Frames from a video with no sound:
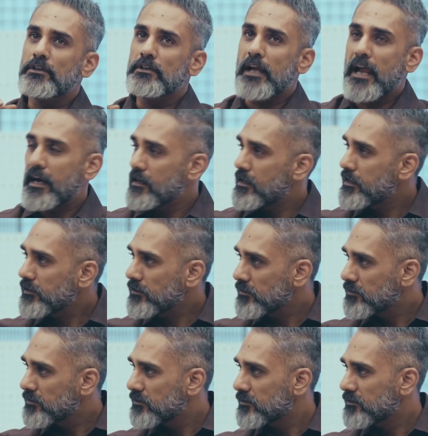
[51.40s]
Handling,
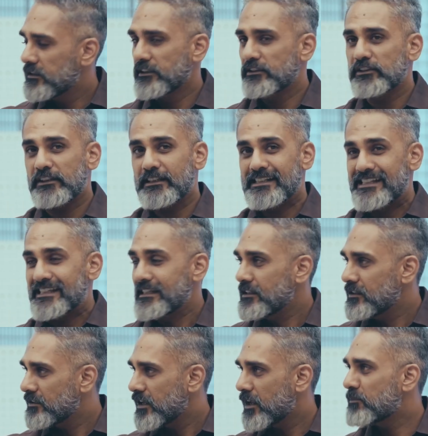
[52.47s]
it's clean,
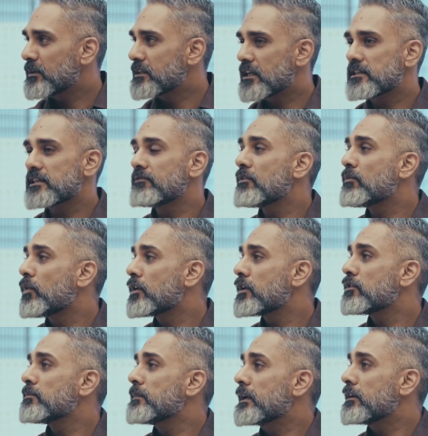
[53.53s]
and Bajaj said we wanted
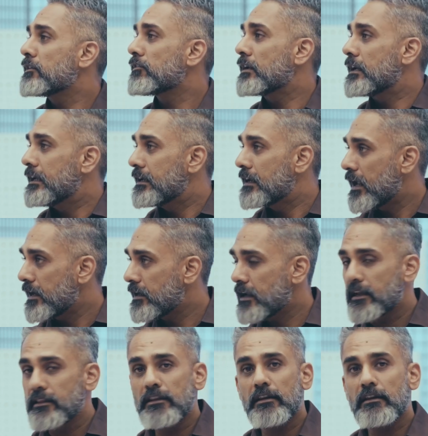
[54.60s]
to make it really light,
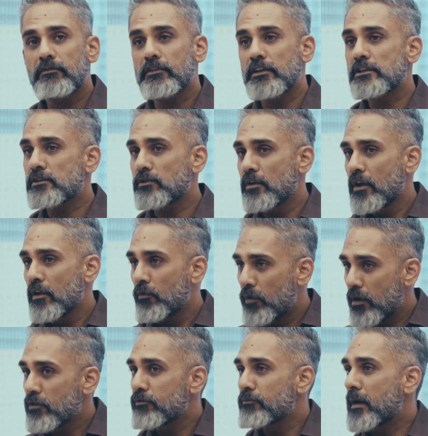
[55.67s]
and they referenced
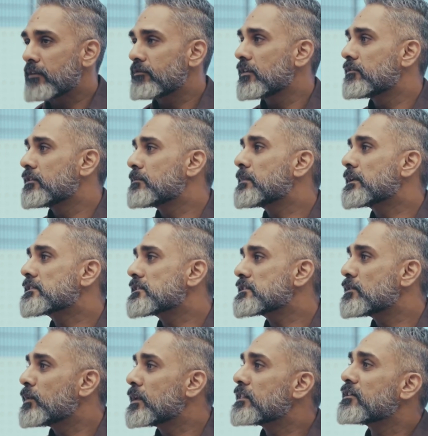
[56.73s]
one of my favorite Pulsars, the
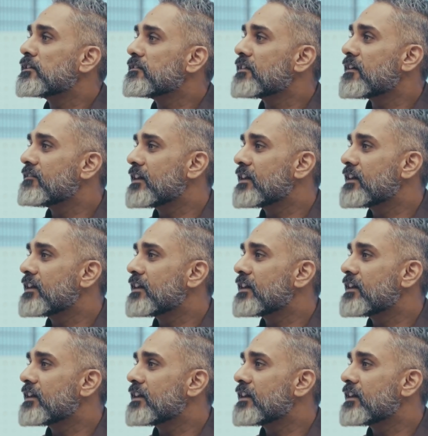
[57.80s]
125